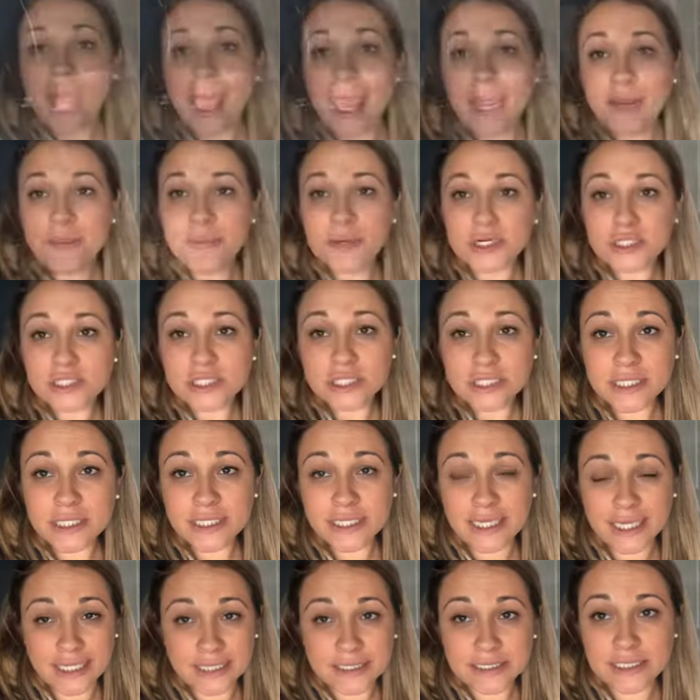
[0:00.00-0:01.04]
I personally
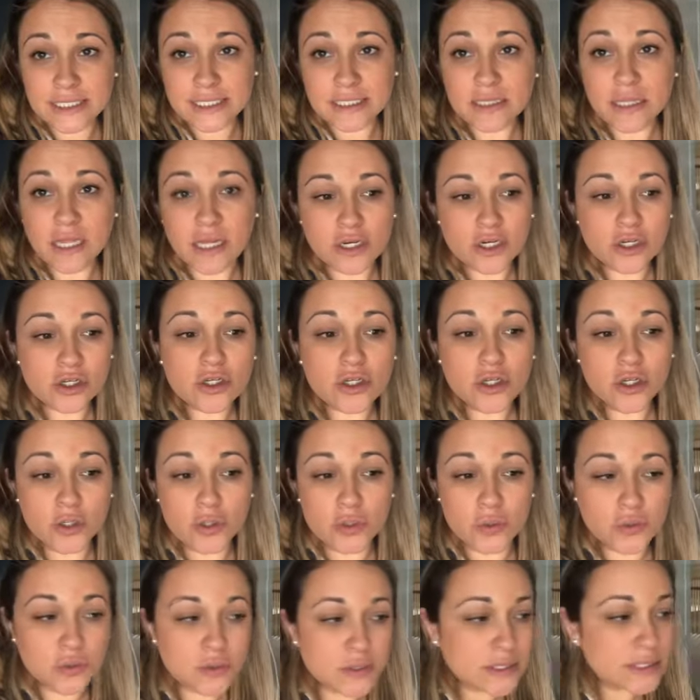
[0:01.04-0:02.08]
can't declutter
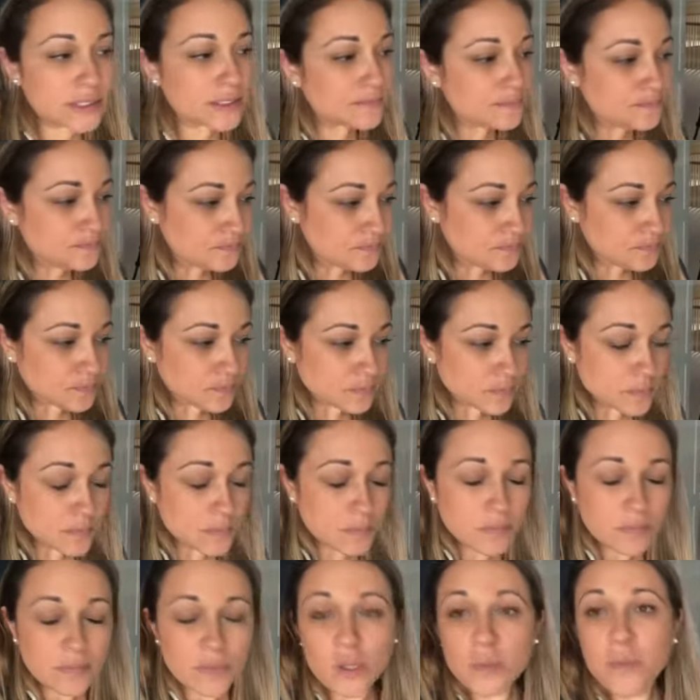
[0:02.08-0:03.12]
clothes
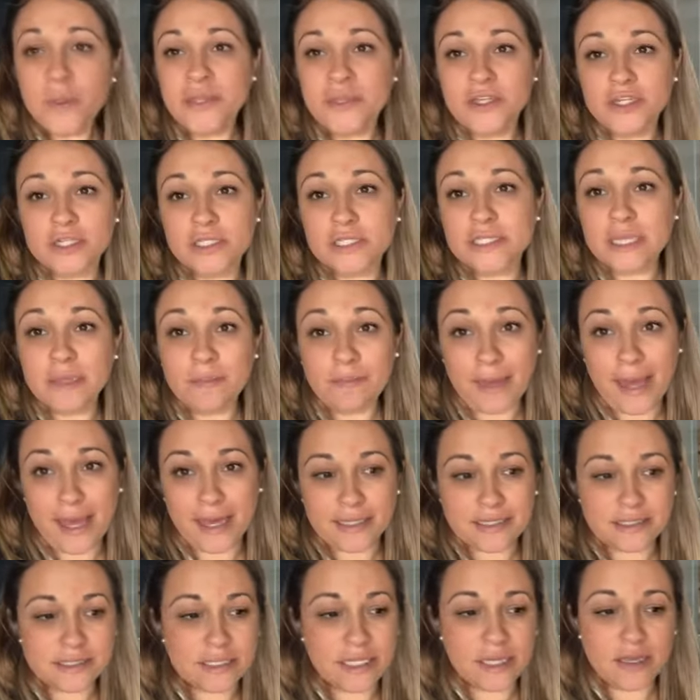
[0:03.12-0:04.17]
when there's a
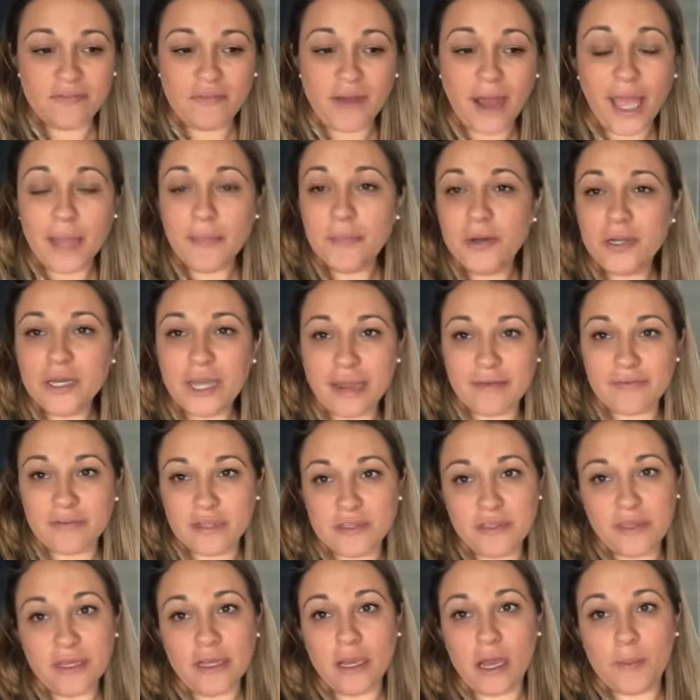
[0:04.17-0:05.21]
mess. If I put
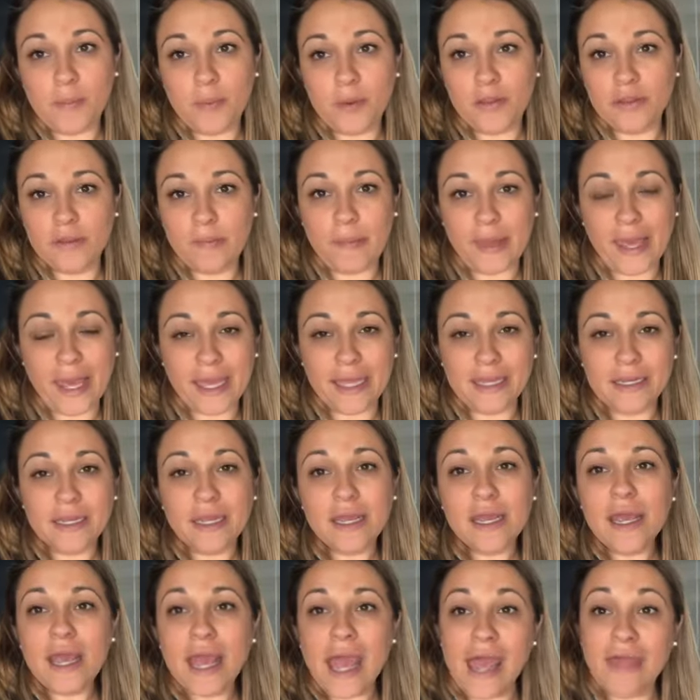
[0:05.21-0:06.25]
everything up on the bed
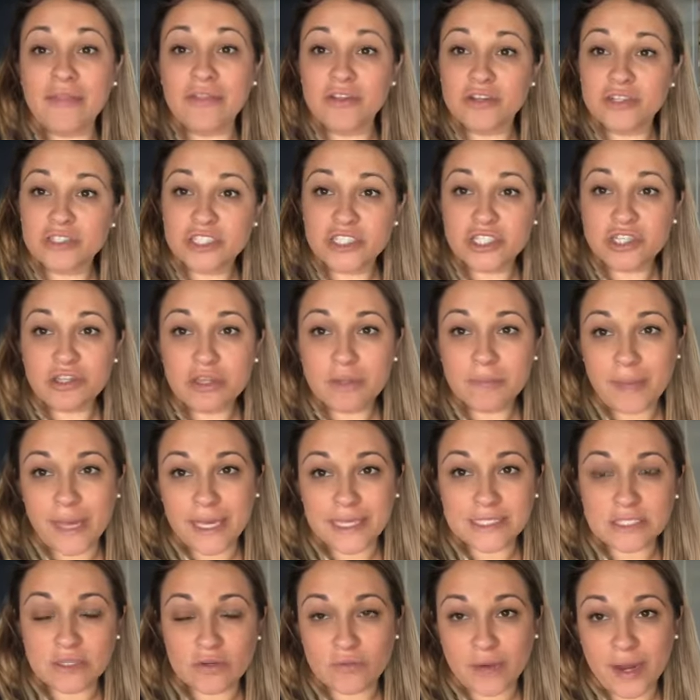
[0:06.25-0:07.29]
and there's still a
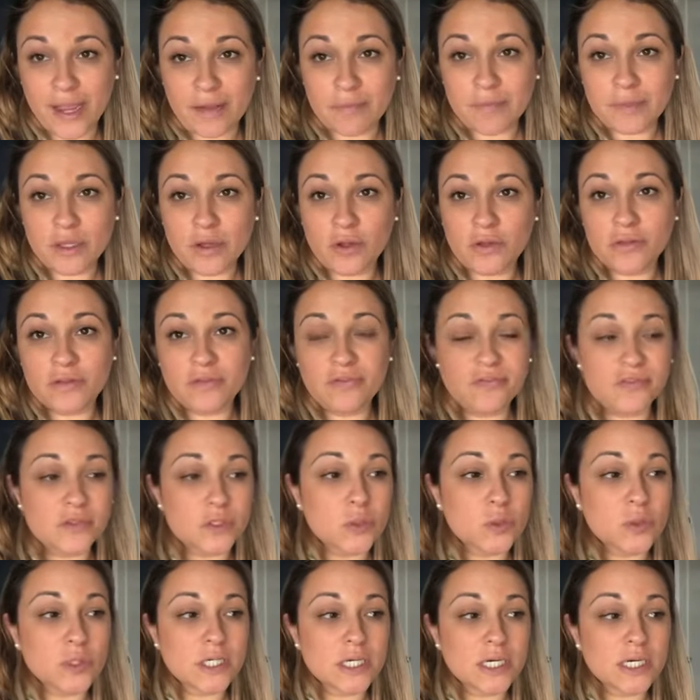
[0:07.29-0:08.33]
mess around me on the
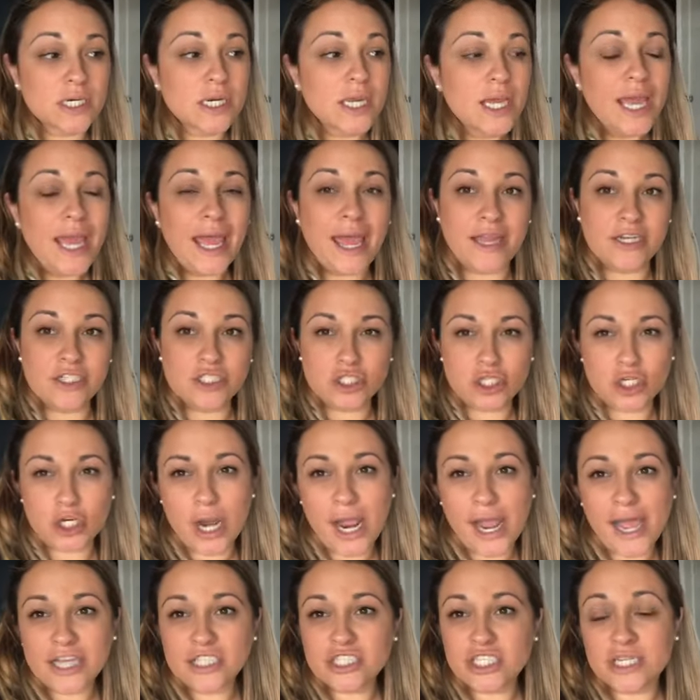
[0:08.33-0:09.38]
floor and
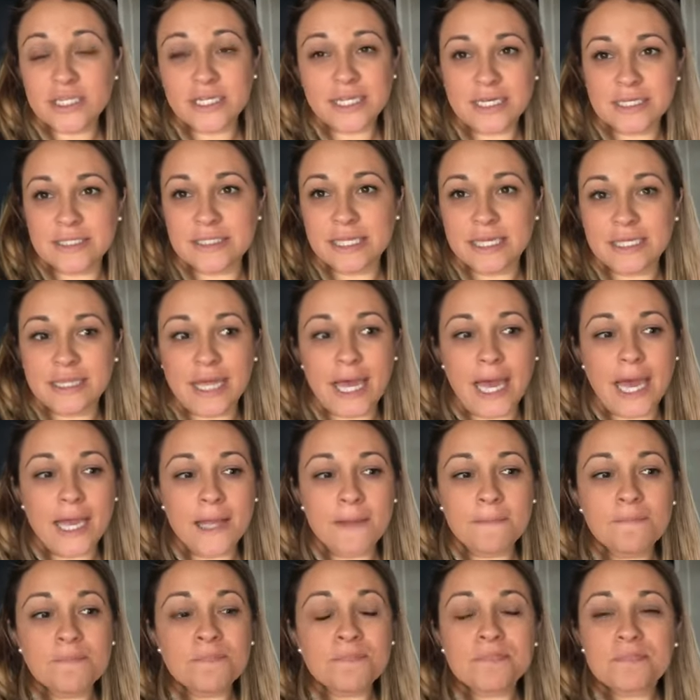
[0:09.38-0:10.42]
trash and things like
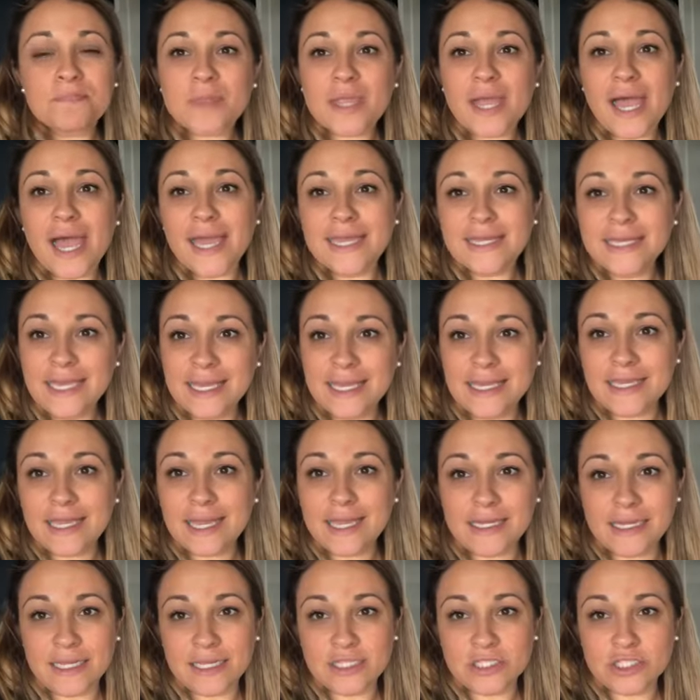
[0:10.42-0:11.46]
that, I can't
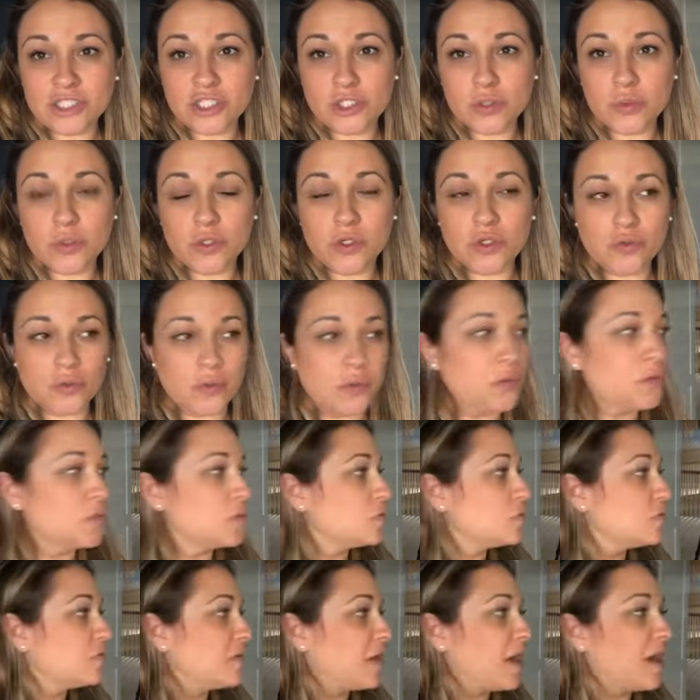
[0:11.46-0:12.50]
get into a
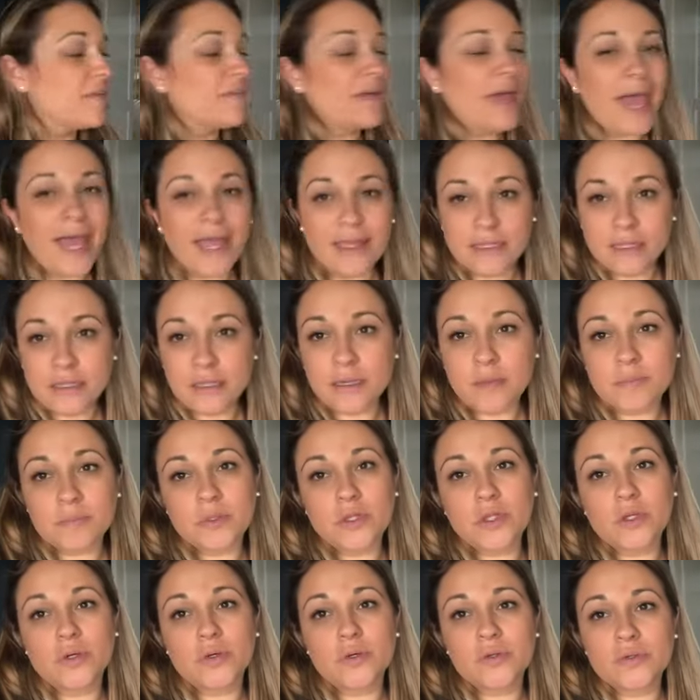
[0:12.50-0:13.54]
groove of hanging up
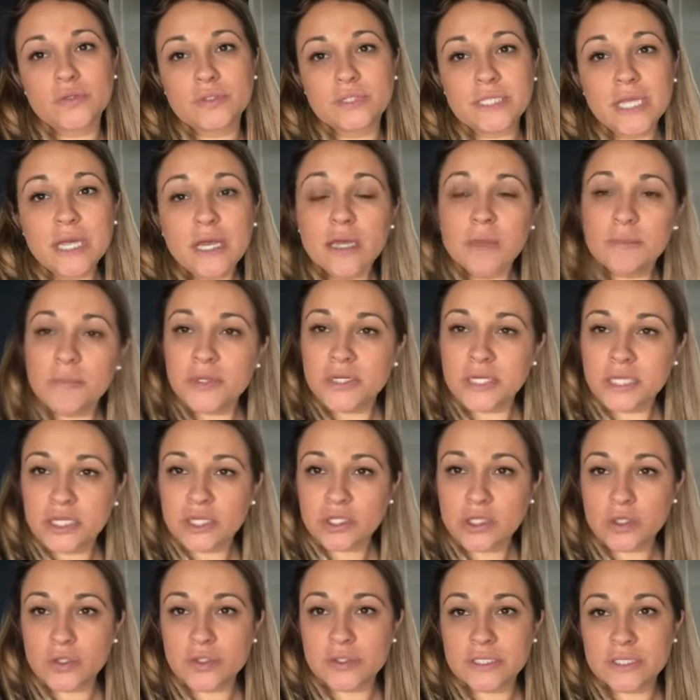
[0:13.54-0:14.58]
clothes, putting
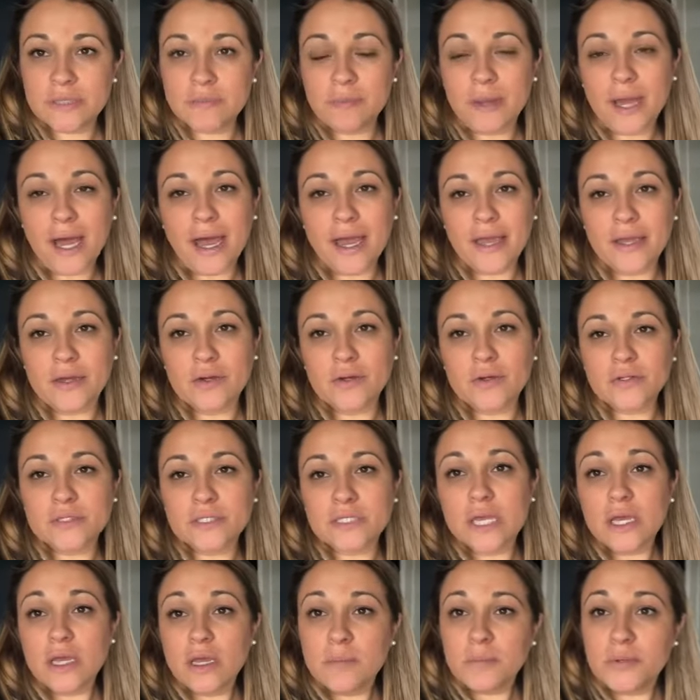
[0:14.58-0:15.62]
clothes in
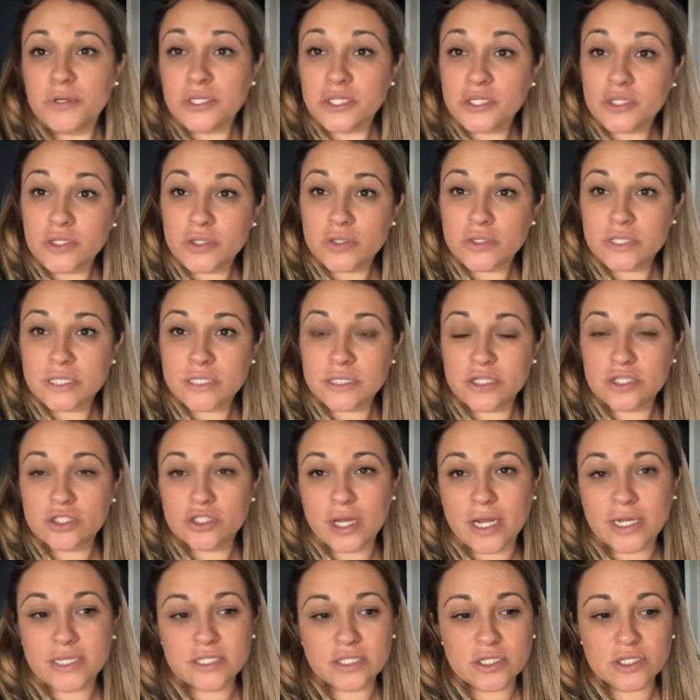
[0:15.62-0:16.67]
piles, putting clothes in the
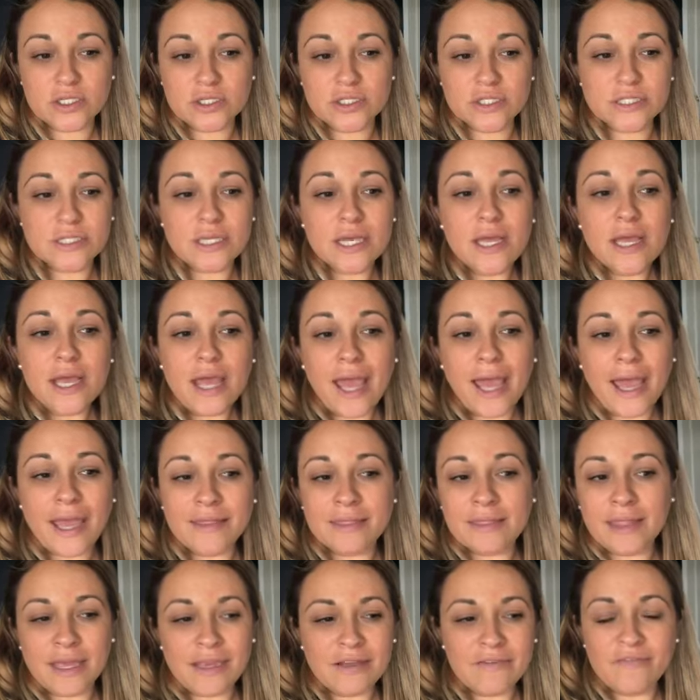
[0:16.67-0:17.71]
dressers,
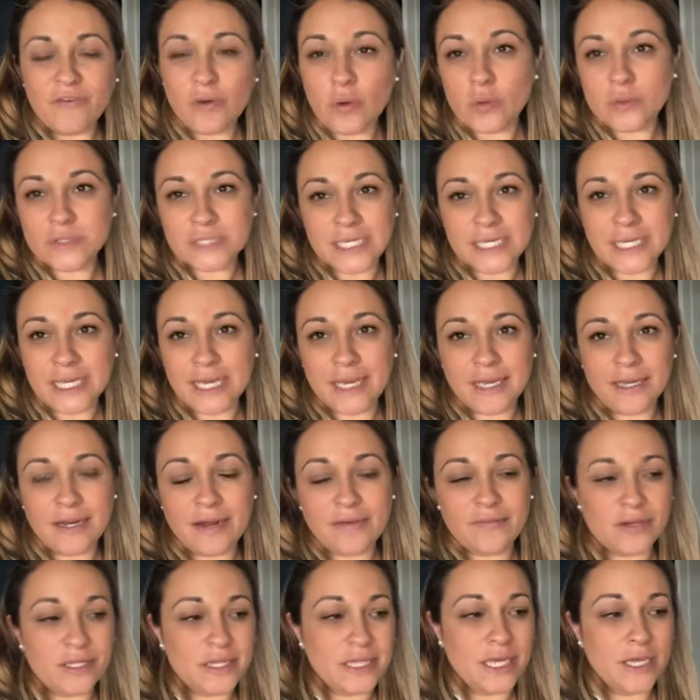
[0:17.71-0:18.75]
and like folding it and
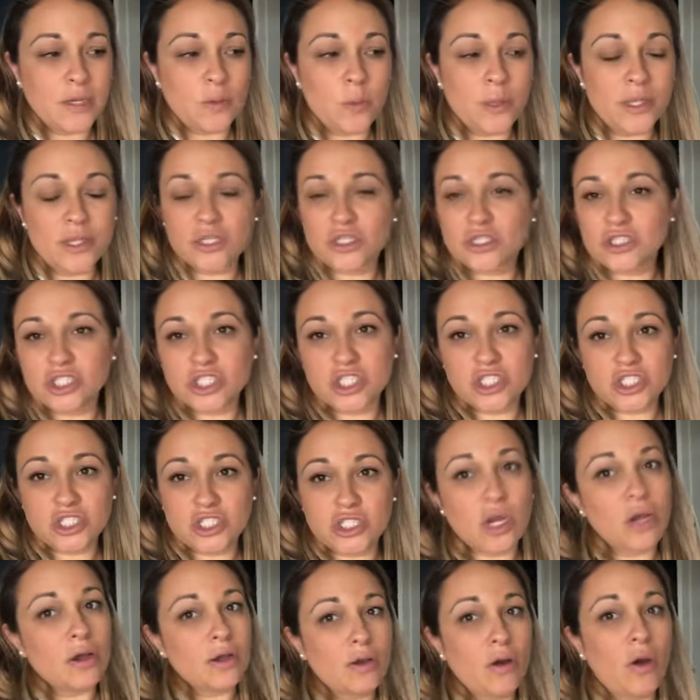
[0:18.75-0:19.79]
everything when there's just
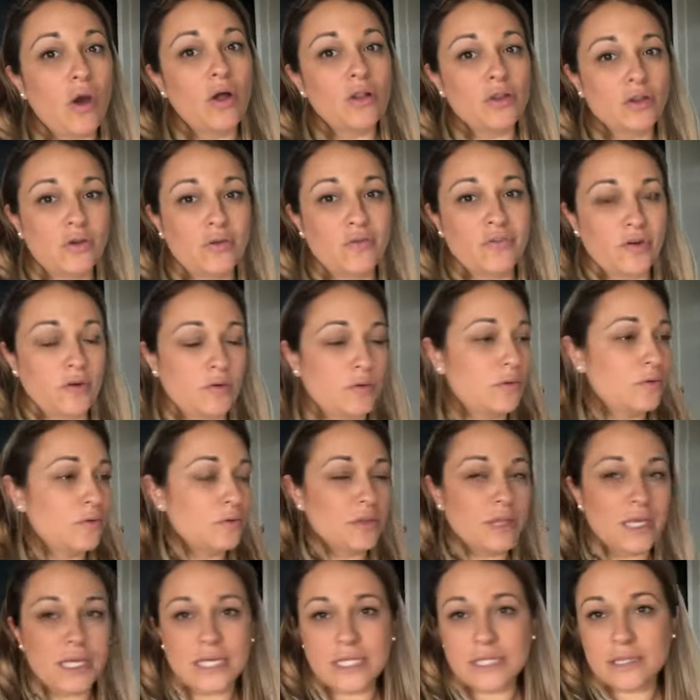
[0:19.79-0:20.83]
junk all over
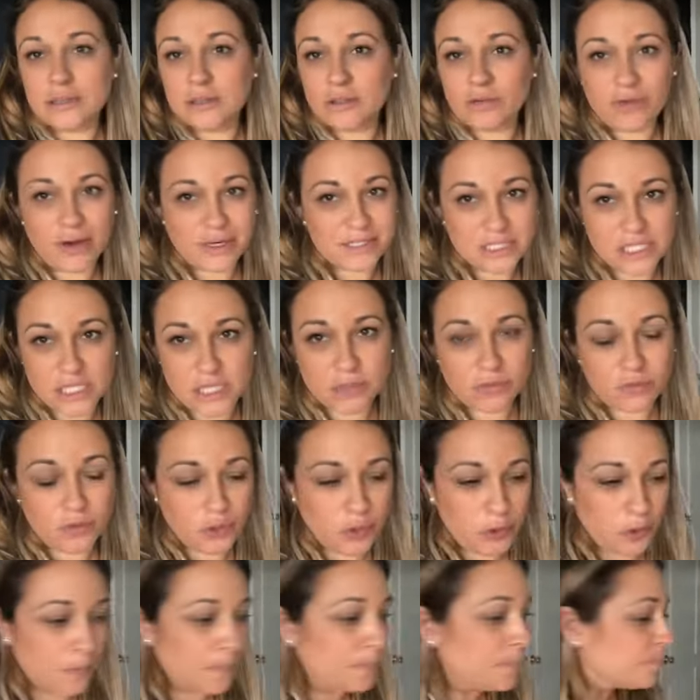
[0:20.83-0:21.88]
like the rest of the
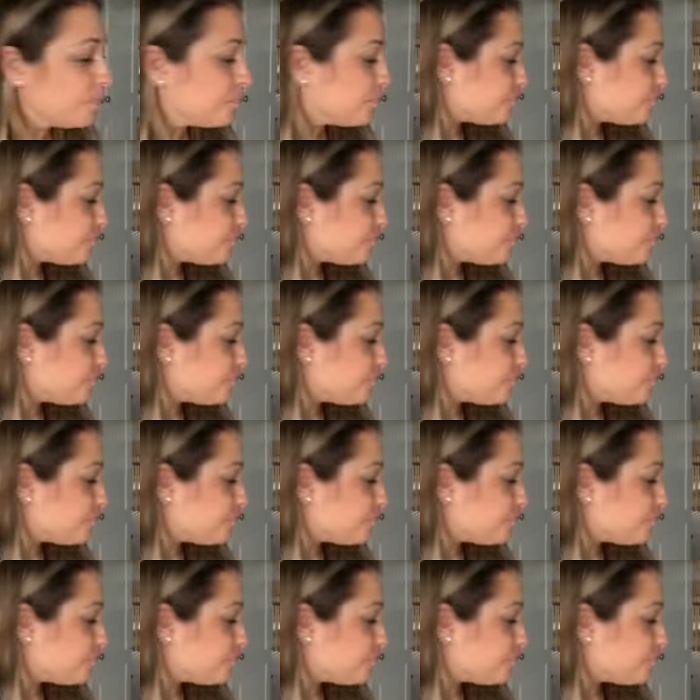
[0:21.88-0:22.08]
room.